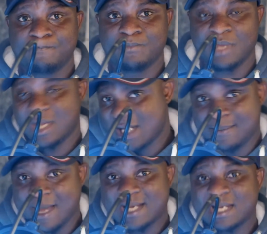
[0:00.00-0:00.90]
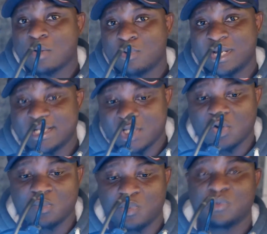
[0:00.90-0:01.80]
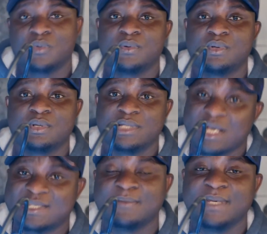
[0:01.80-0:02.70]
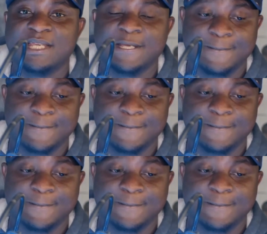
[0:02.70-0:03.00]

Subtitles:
e de ba de na wode chire o mo ti asem ni ye